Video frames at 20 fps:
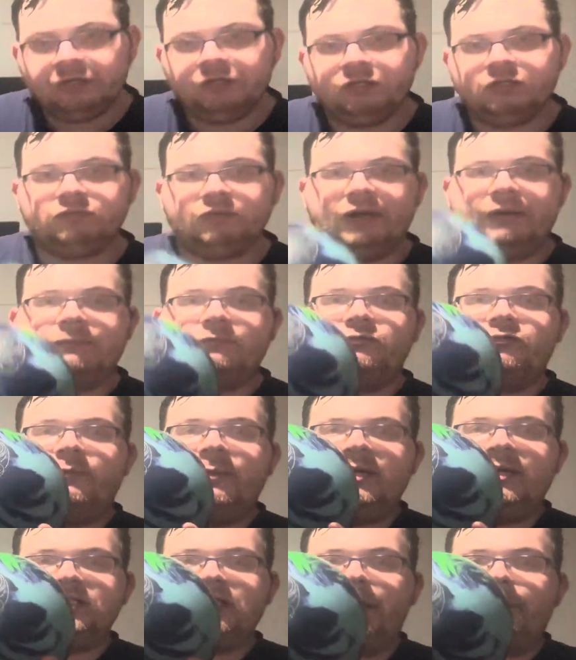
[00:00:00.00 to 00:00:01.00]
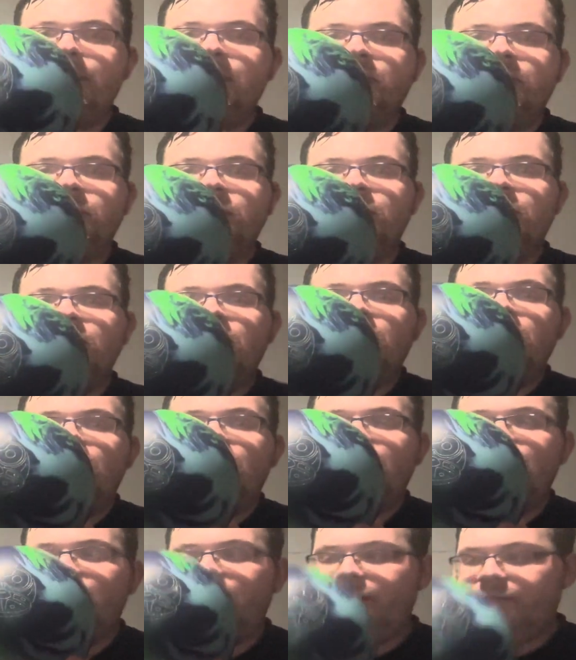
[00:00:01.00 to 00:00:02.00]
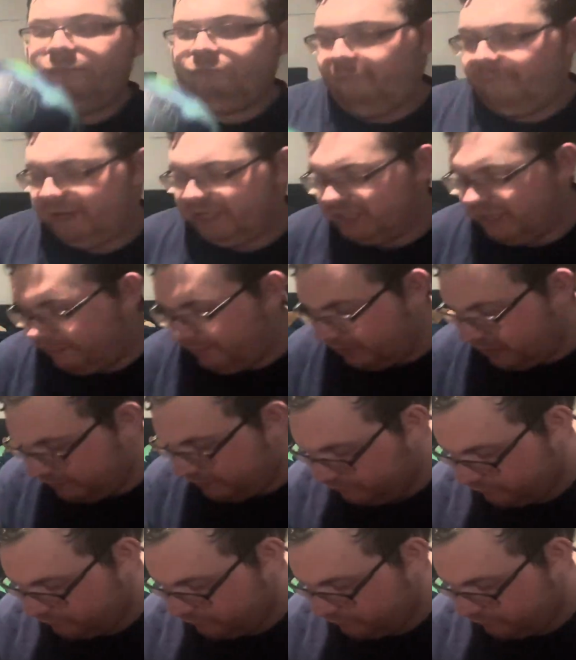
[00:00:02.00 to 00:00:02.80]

for my sub, for me subbing.